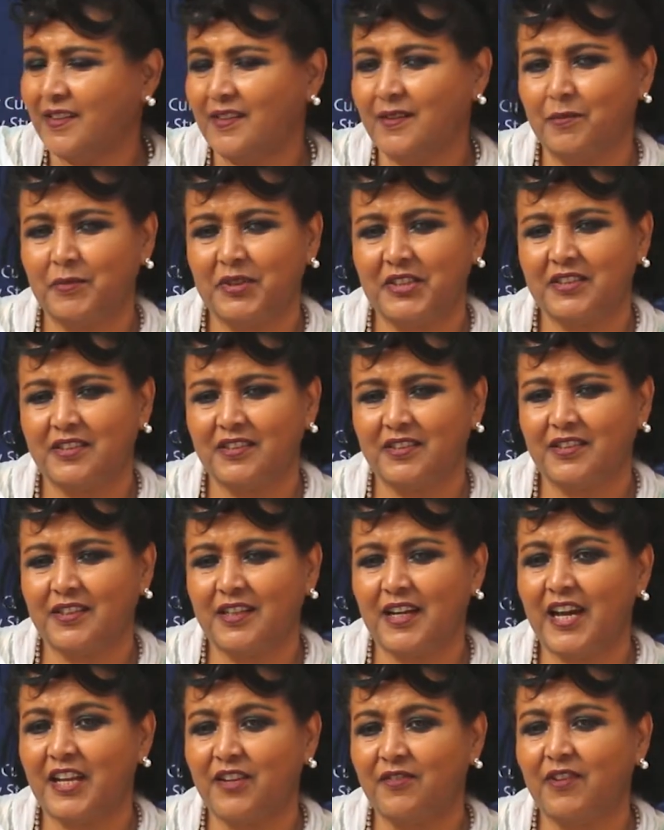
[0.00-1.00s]

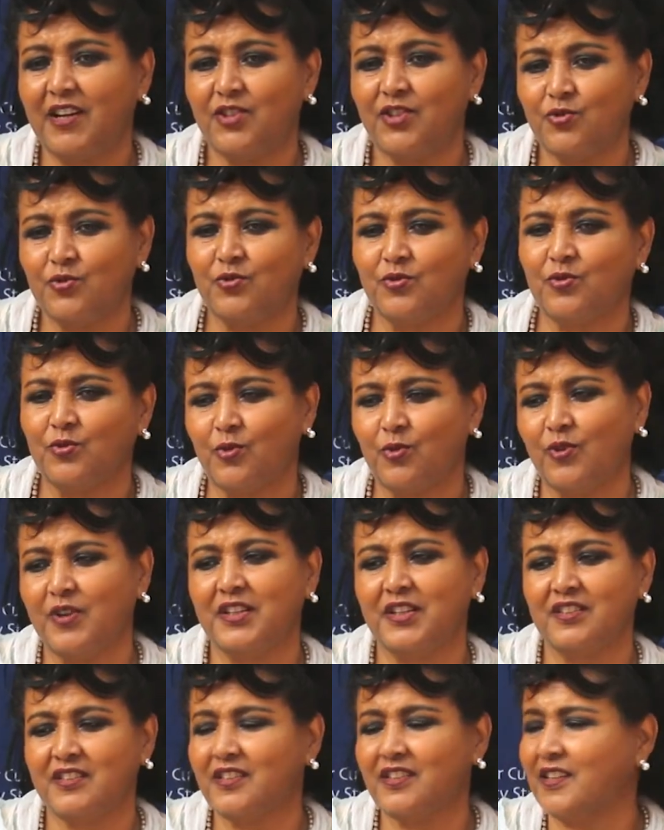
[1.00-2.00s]
I advise you to go
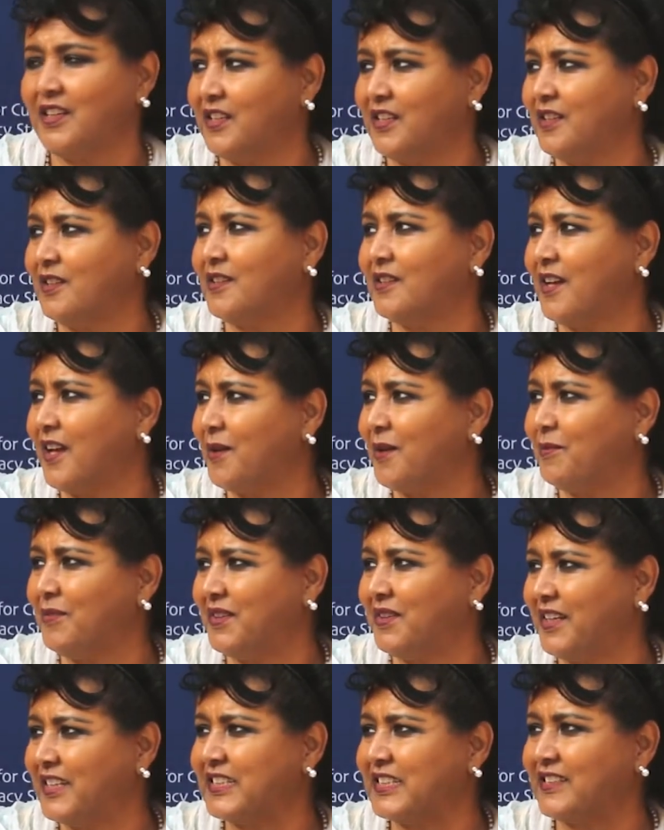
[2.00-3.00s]
and see anytime,
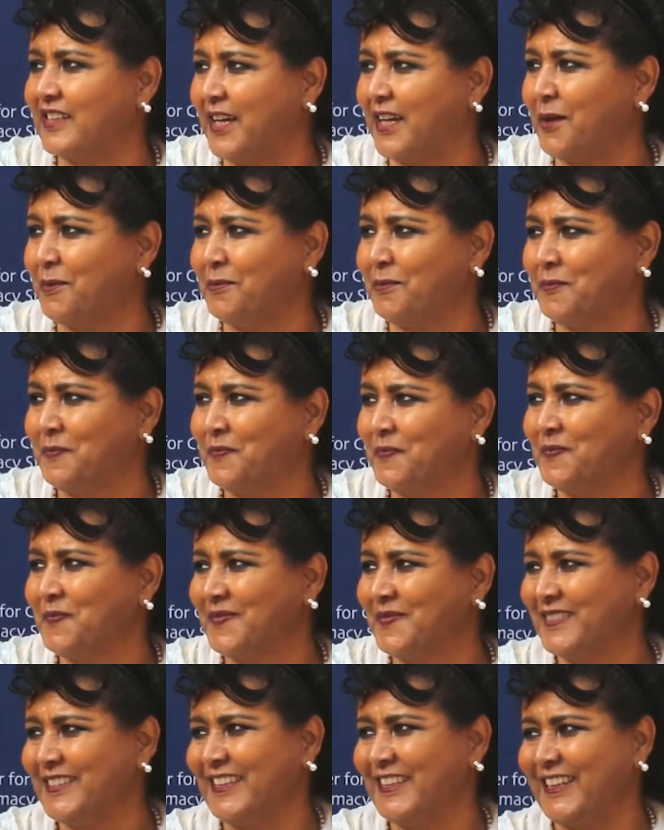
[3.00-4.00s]
next time.
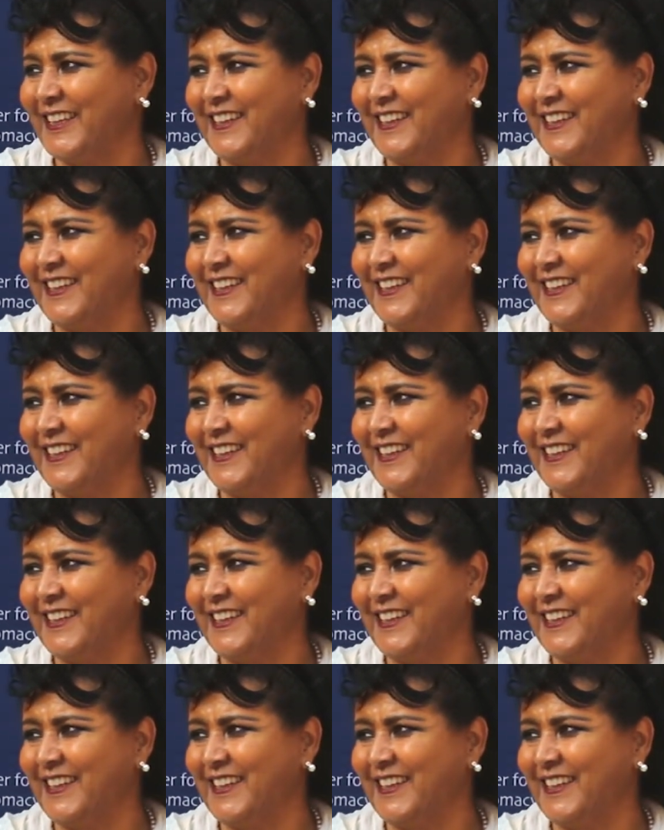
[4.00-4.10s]
Mm-hmm.